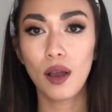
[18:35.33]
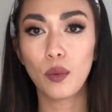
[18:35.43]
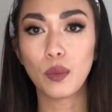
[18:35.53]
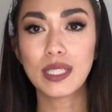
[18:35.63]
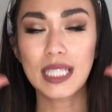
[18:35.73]

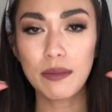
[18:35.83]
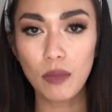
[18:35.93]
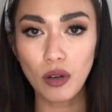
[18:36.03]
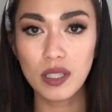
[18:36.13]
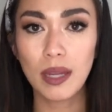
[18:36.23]
was the
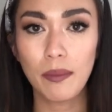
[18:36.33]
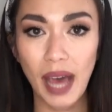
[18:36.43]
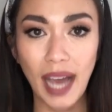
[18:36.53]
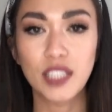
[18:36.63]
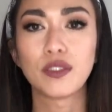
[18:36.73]
most
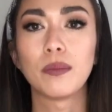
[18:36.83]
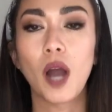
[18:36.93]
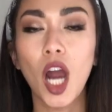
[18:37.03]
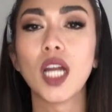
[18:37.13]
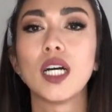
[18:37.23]
impactful
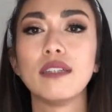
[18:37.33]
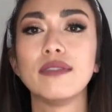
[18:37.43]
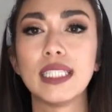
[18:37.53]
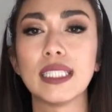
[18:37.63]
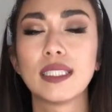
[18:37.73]
part of
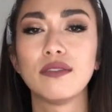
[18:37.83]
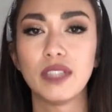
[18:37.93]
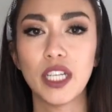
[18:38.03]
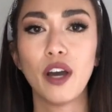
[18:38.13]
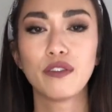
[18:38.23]
this
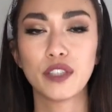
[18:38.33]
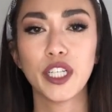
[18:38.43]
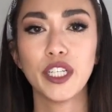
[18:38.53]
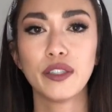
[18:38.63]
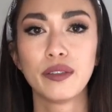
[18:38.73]
video for you.